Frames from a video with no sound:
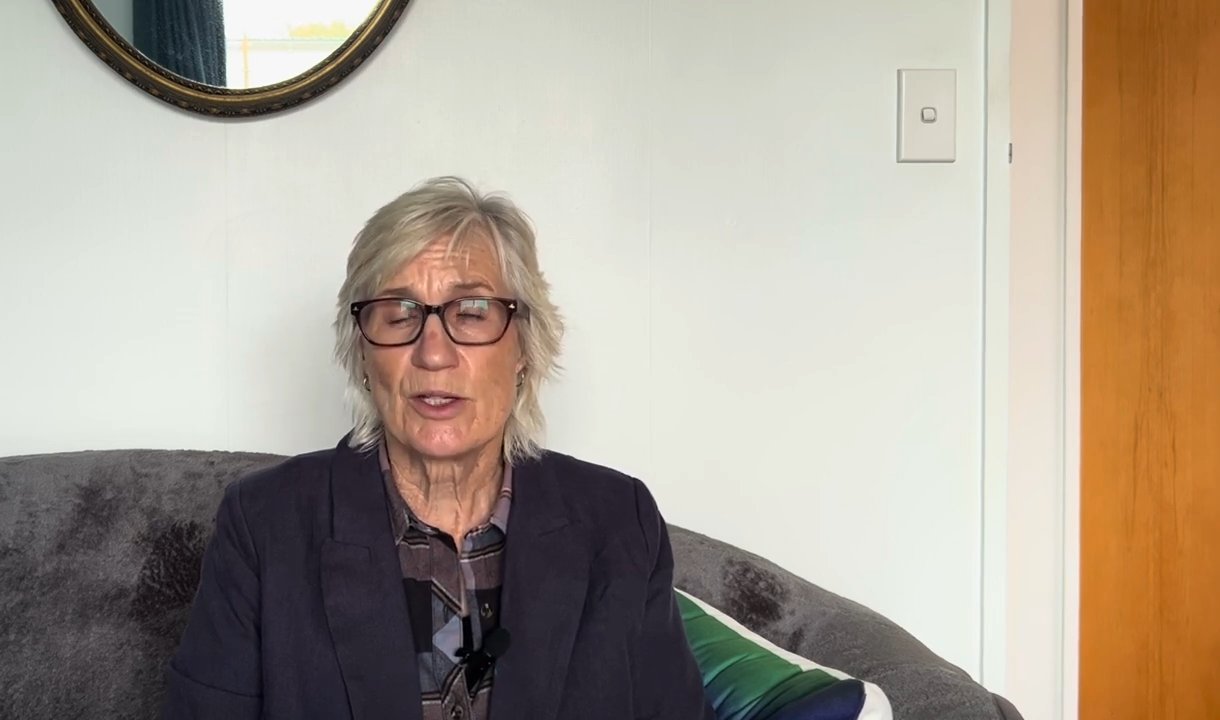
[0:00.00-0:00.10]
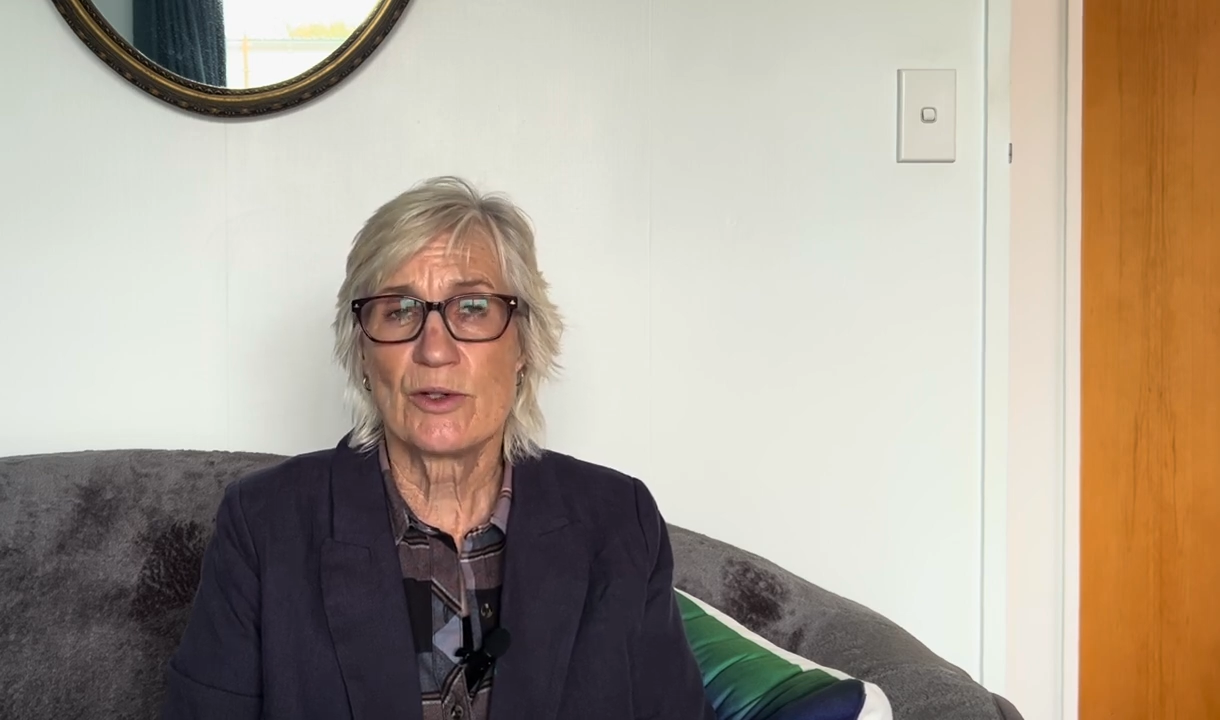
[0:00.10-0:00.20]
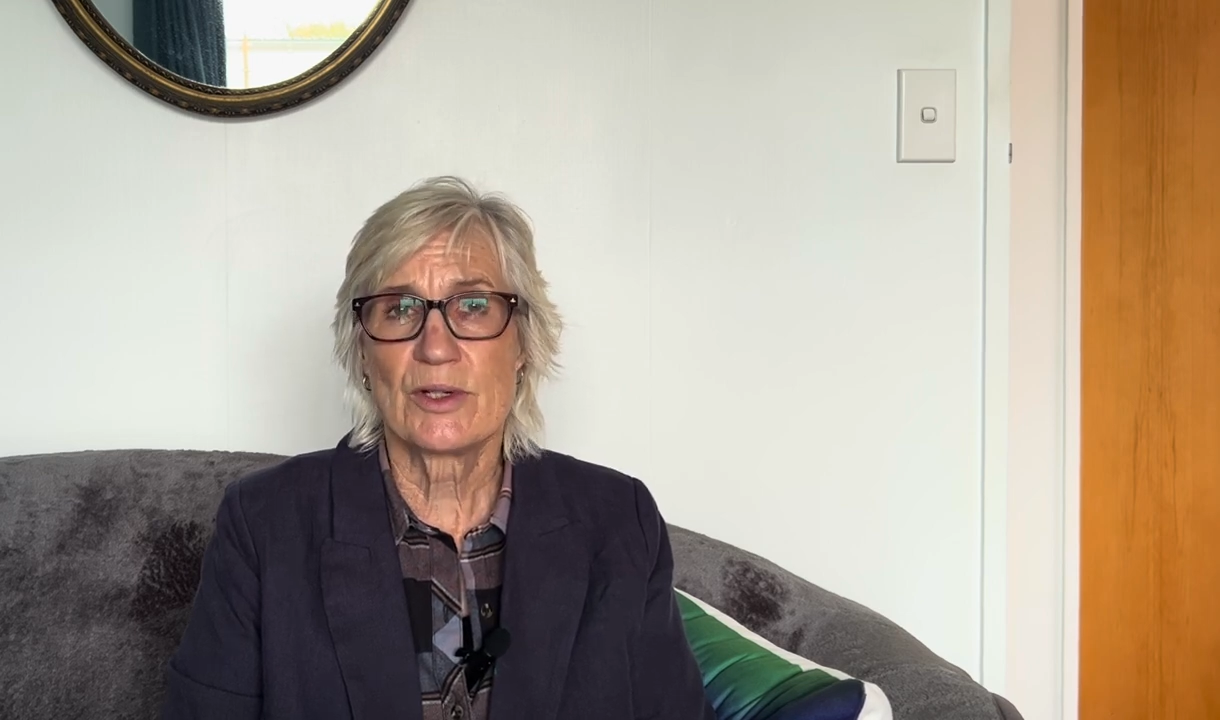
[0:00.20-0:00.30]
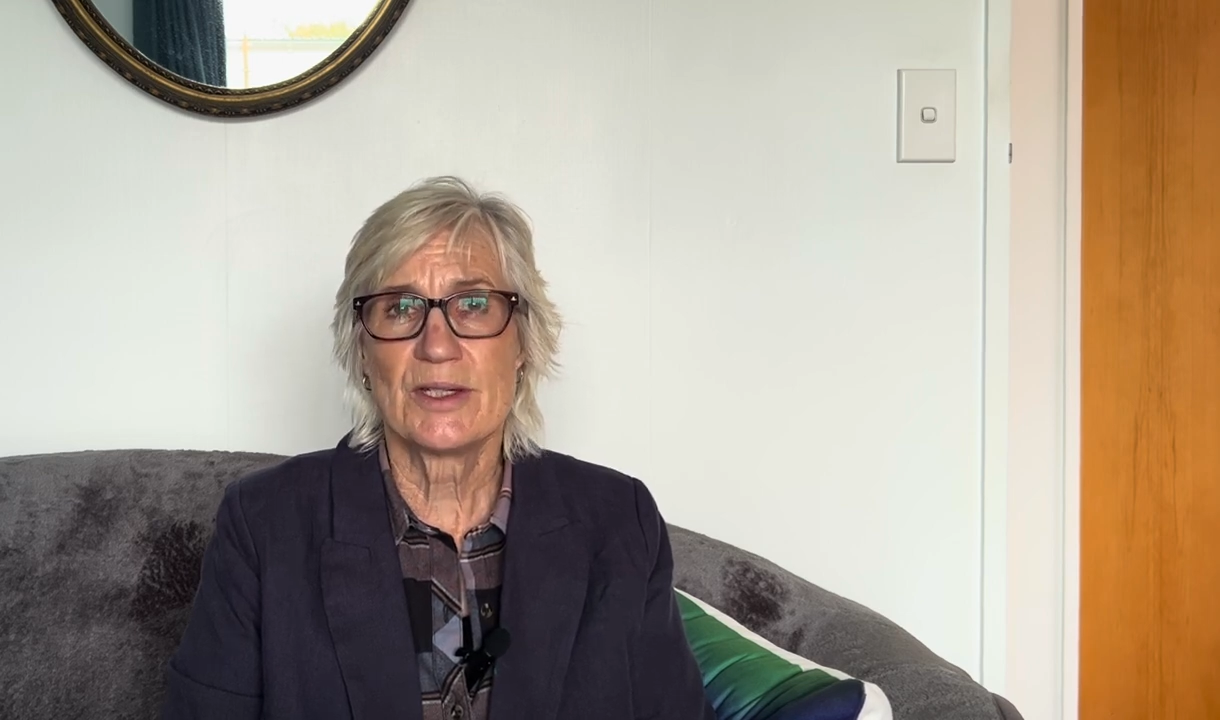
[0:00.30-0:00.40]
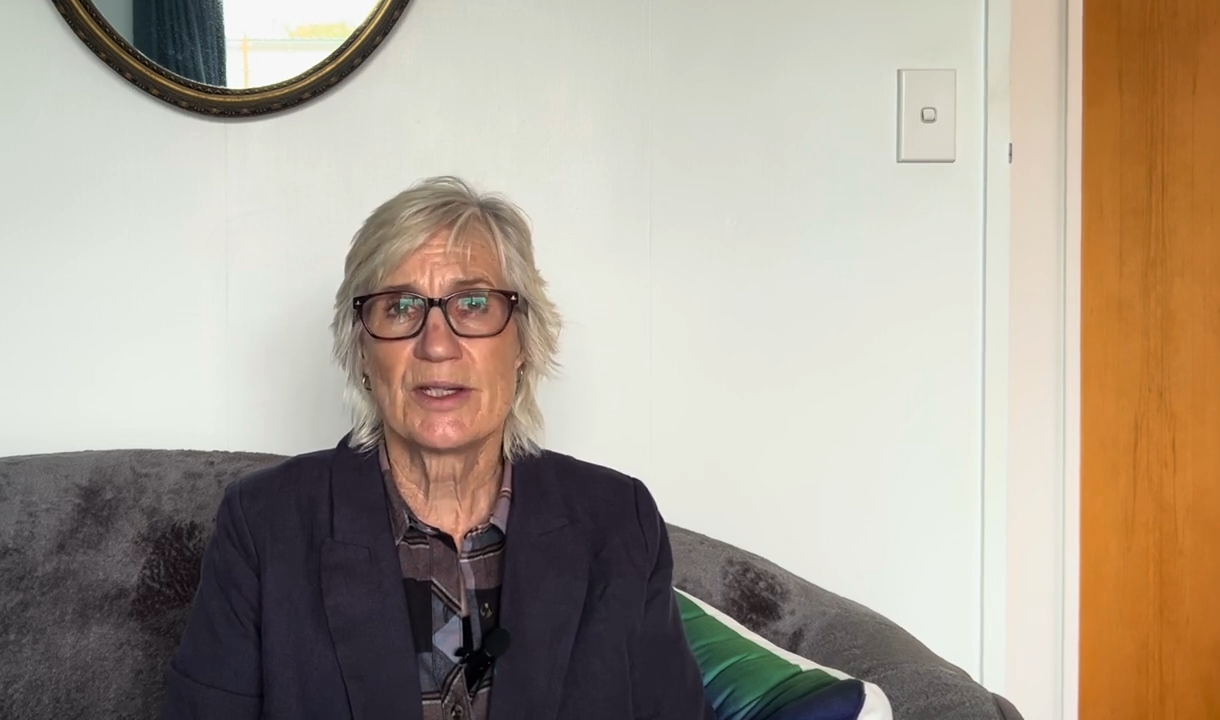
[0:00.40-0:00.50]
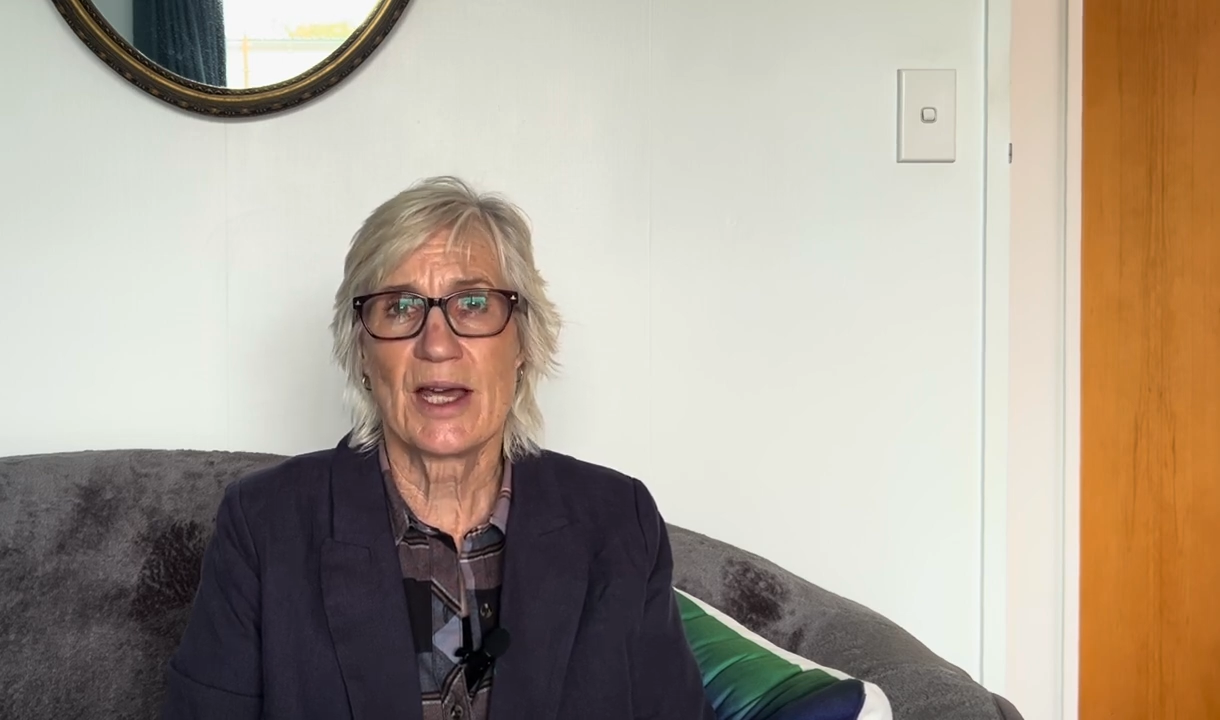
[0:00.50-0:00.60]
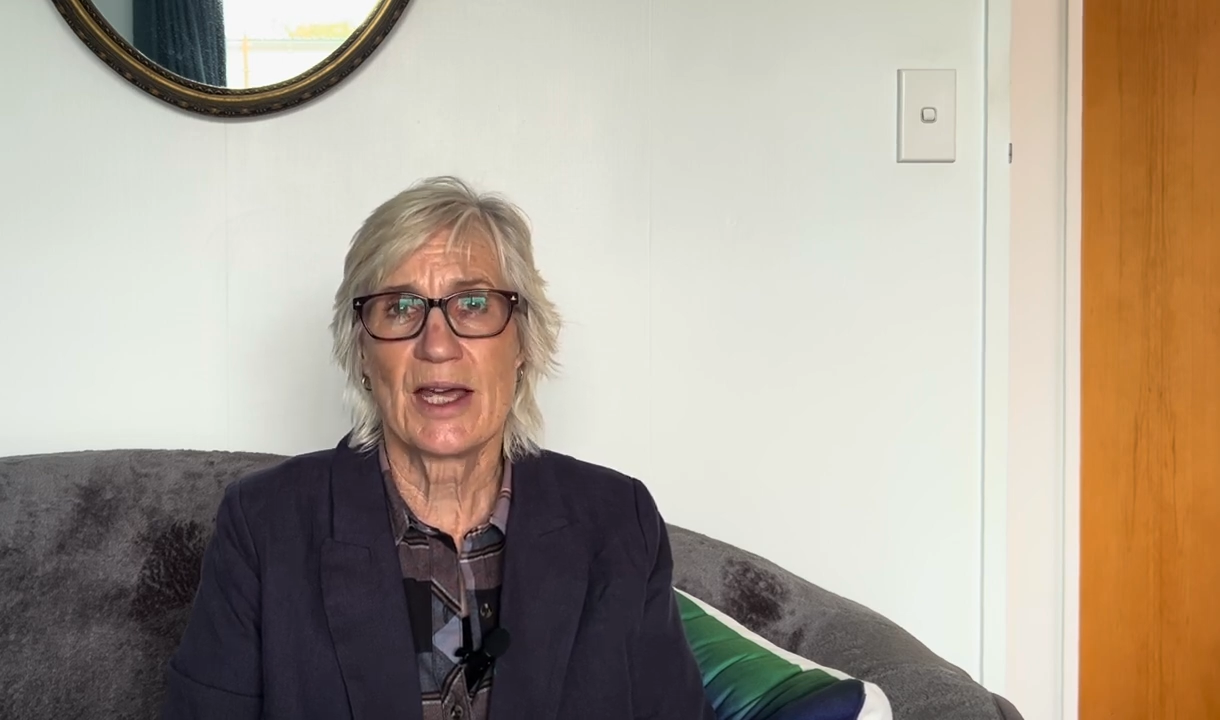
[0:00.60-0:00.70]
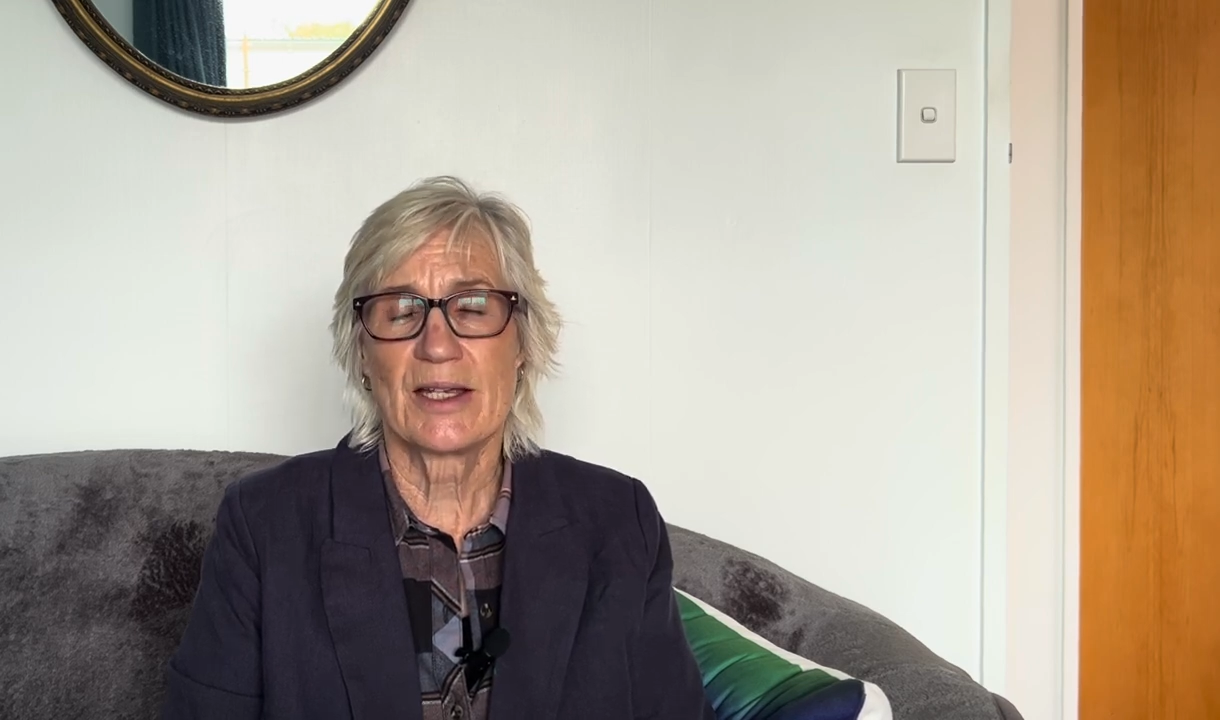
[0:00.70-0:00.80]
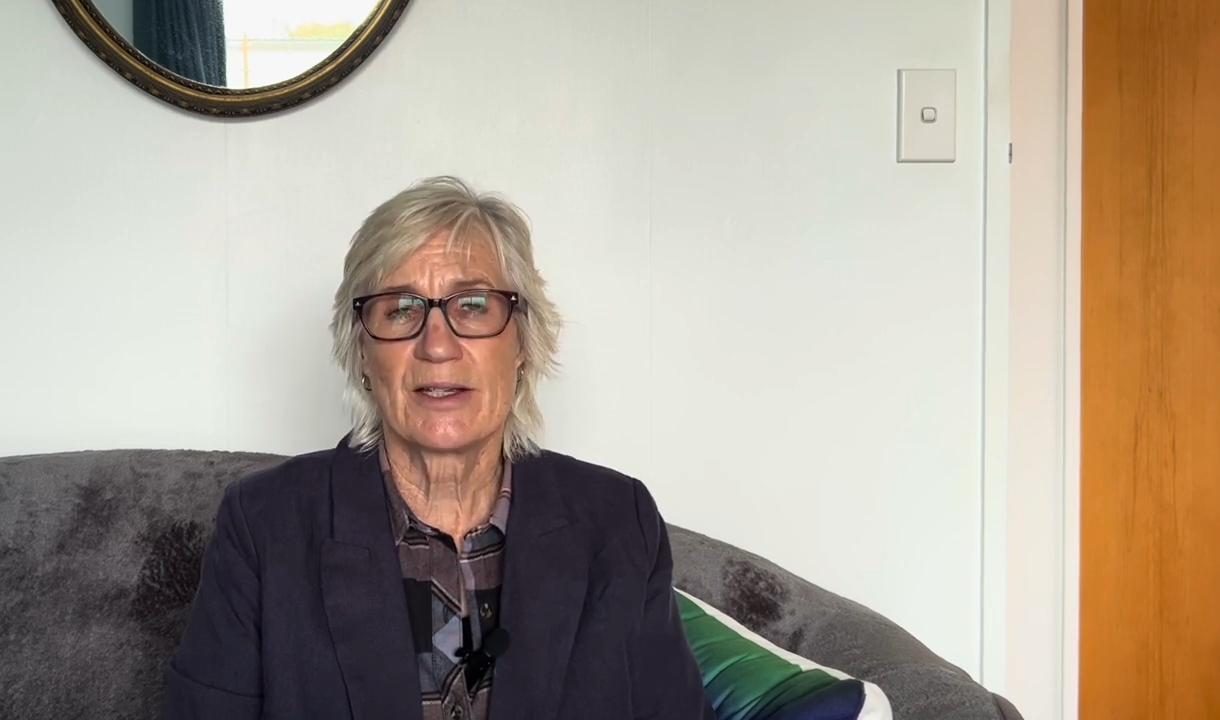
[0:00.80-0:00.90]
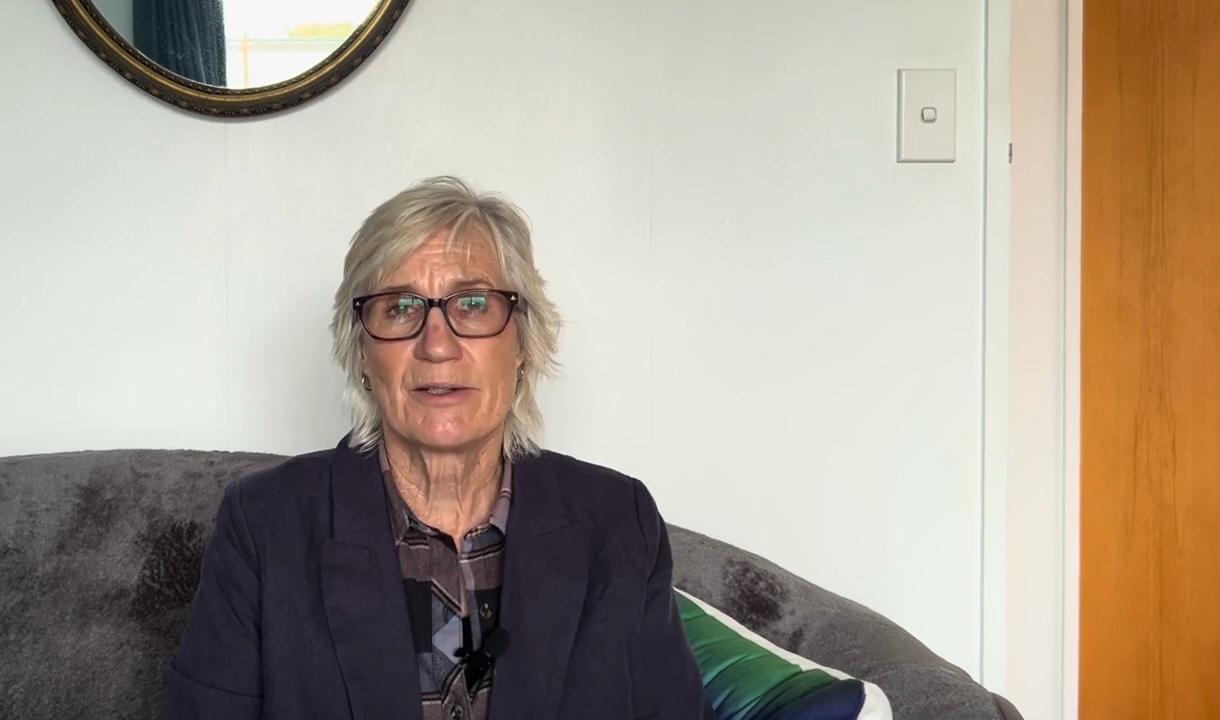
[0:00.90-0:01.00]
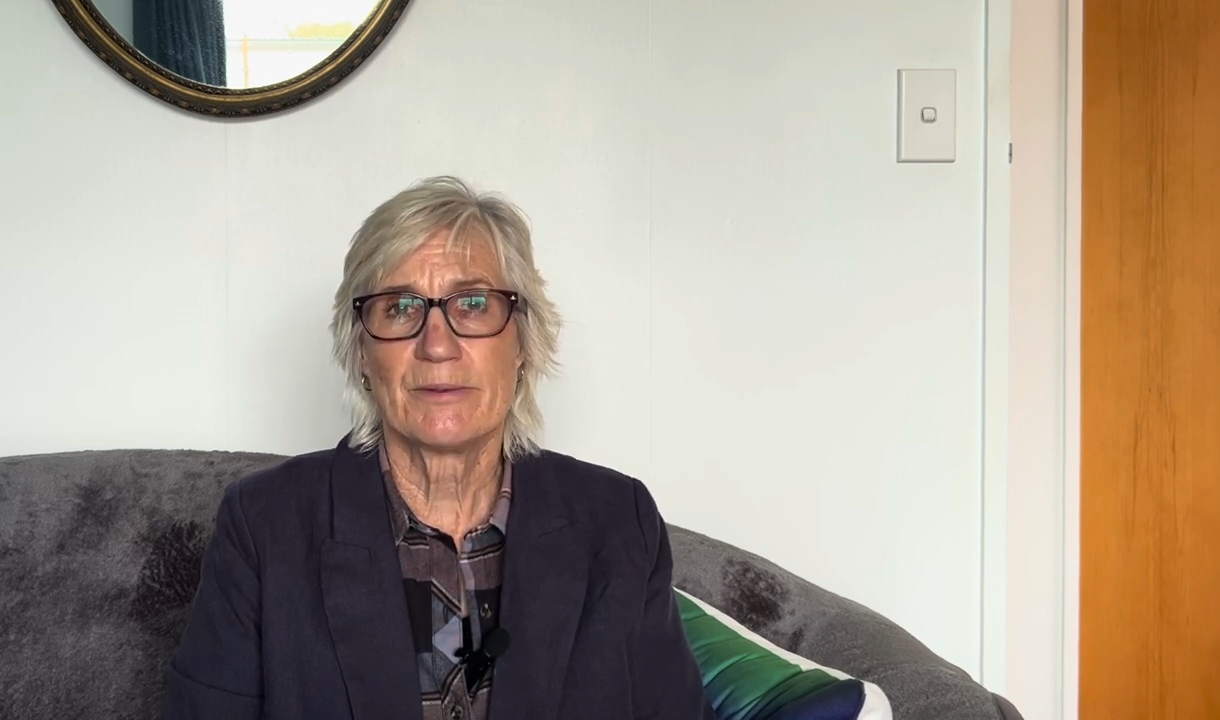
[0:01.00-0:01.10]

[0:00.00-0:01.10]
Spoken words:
you can take.